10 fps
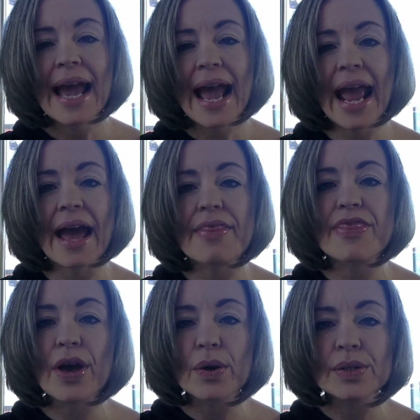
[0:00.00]

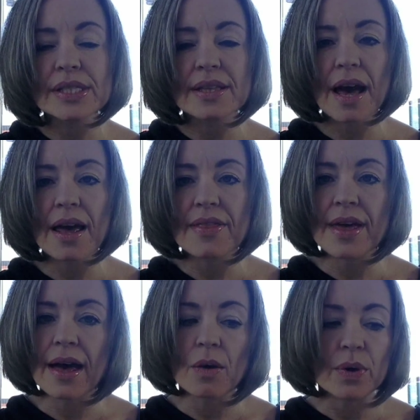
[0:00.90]
And those,
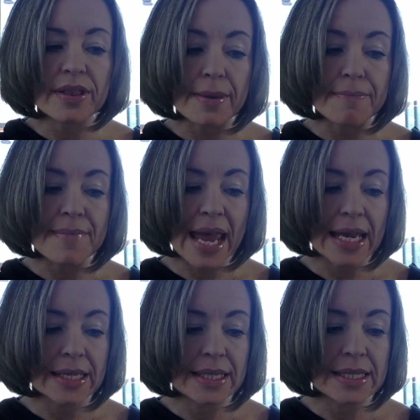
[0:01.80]
one of the
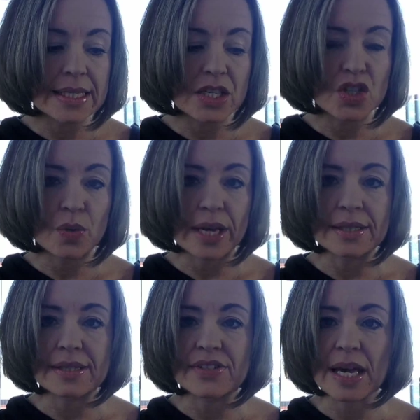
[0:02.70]
main
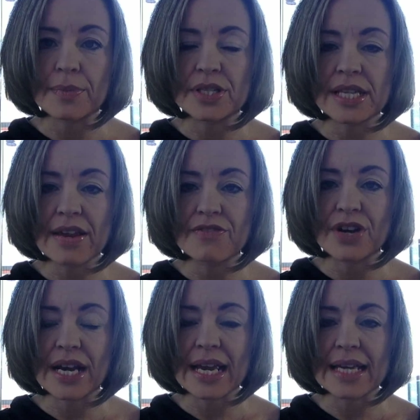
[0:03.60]
constituents of Summer
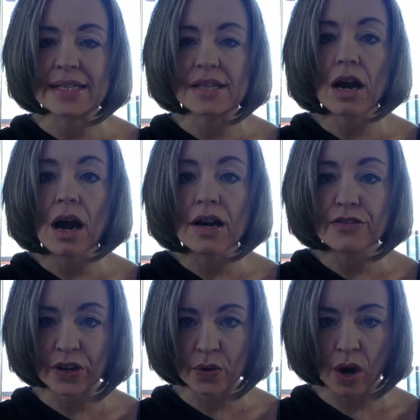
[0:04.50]
Savory is
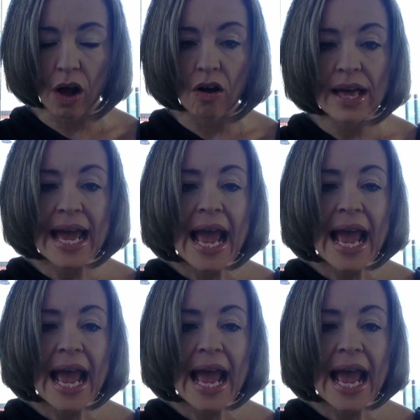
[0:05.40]
carvacrol.